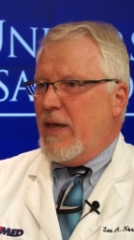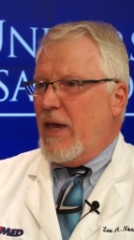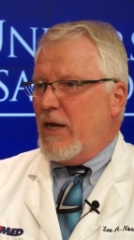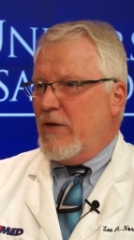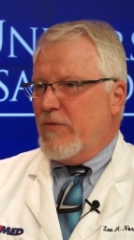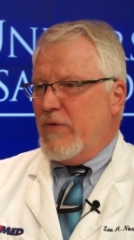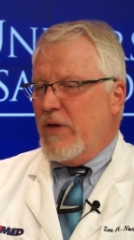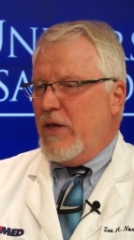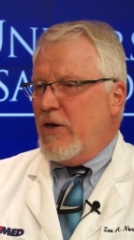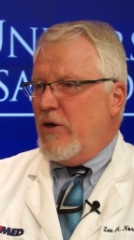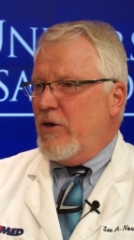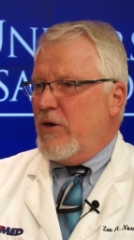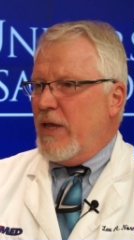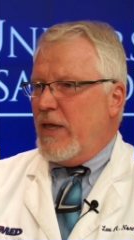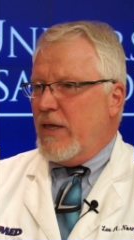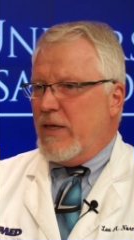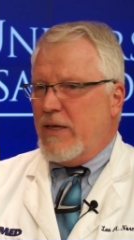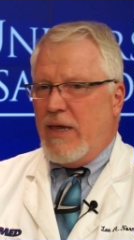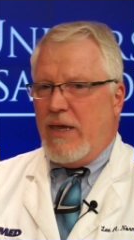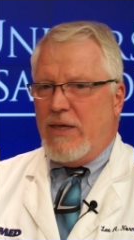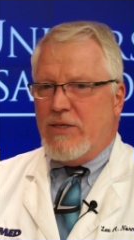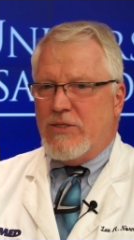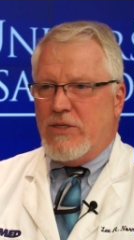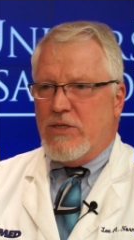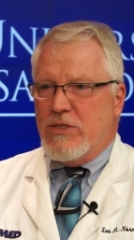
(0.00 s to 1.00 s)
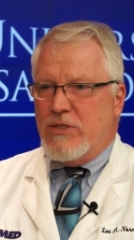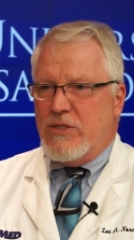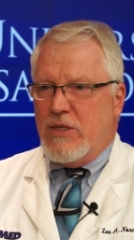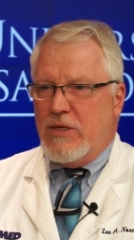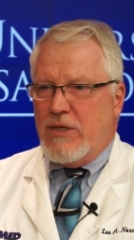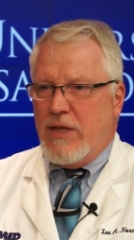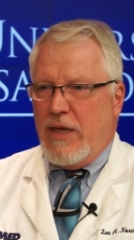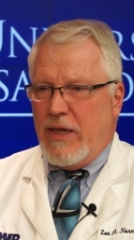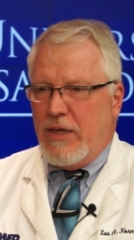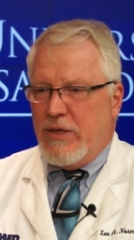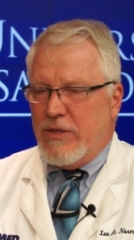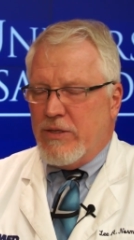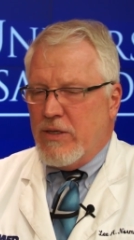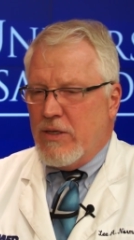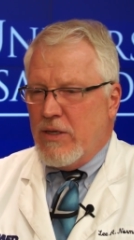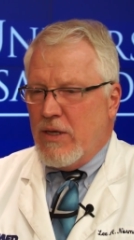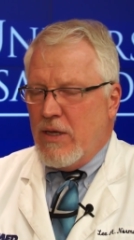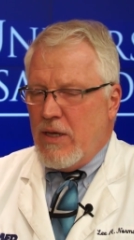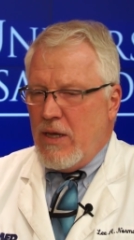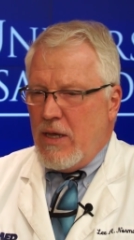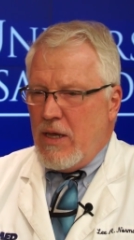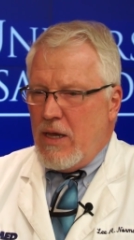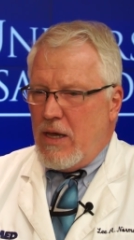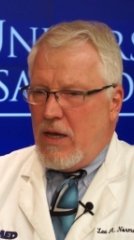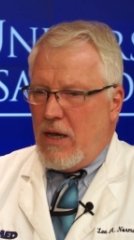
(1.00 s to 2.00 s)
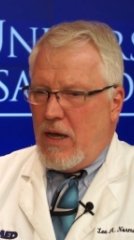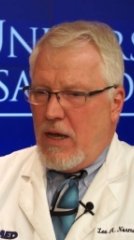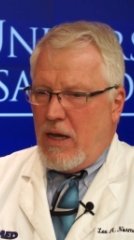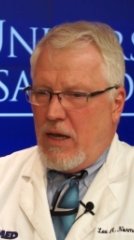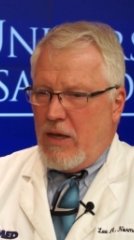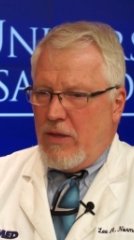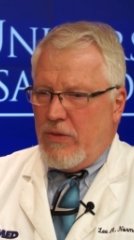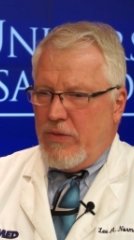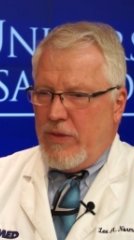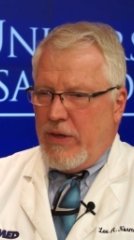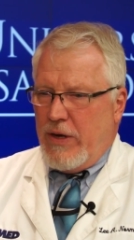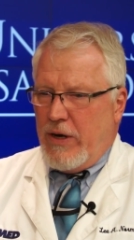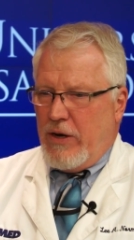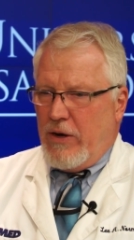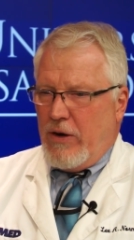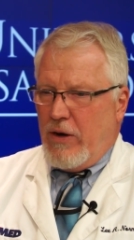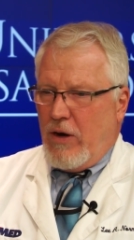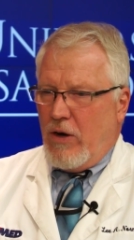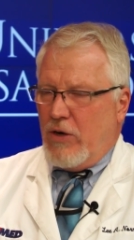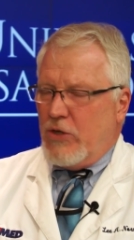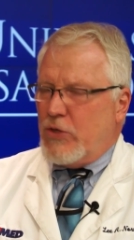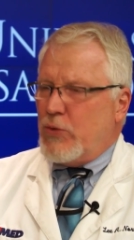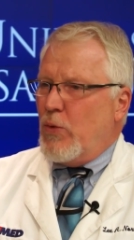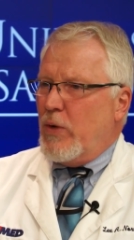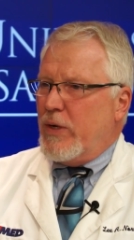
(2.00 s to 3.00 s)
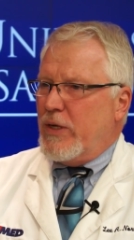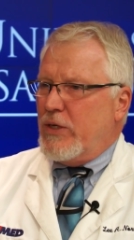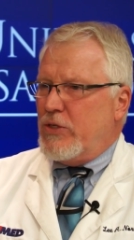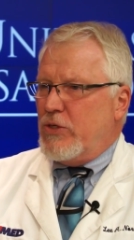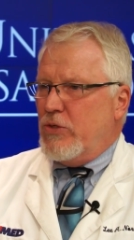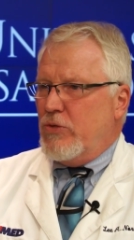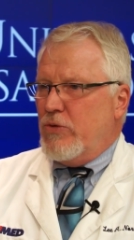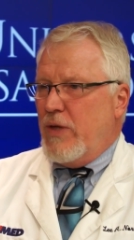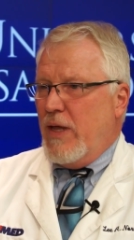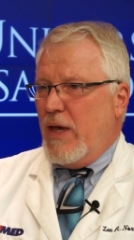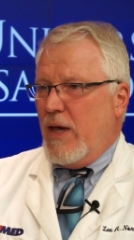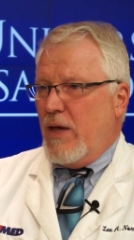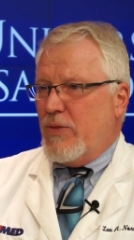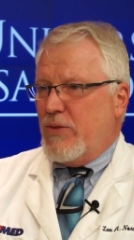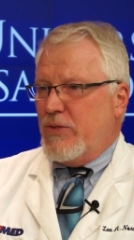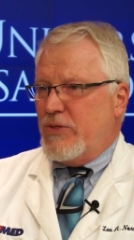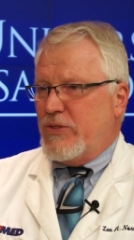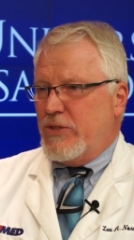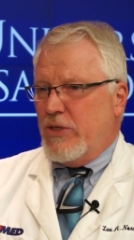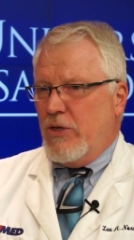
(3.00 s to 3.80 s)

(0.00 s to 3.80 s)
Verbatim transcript: Out of one hundred eight cases to date, uh, there are twenty-two deaths.